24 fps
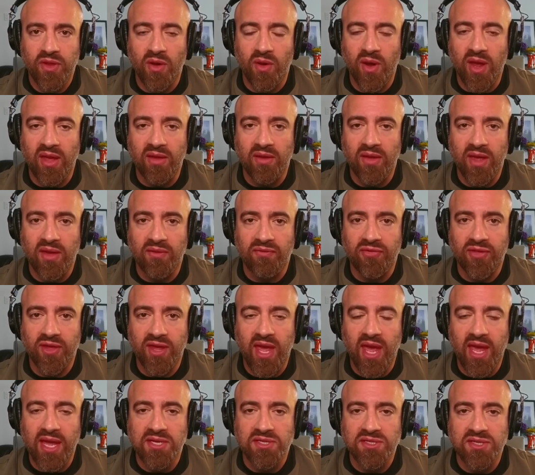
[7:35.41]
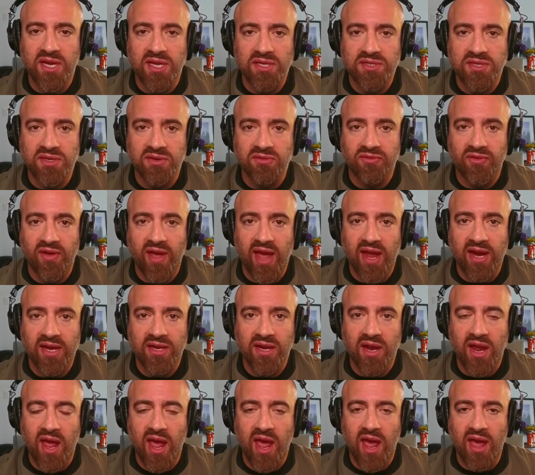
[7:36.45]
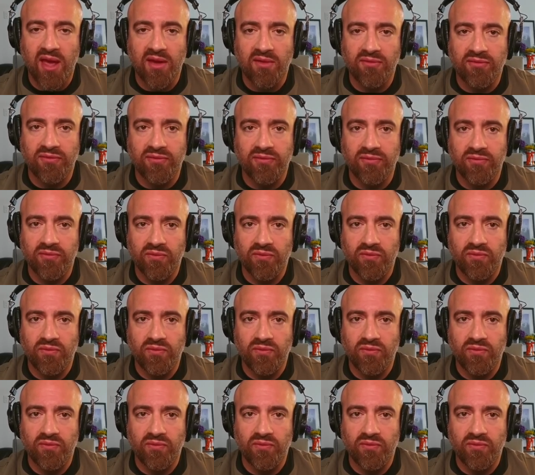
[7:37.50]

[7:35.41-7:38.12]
If the case does in fact have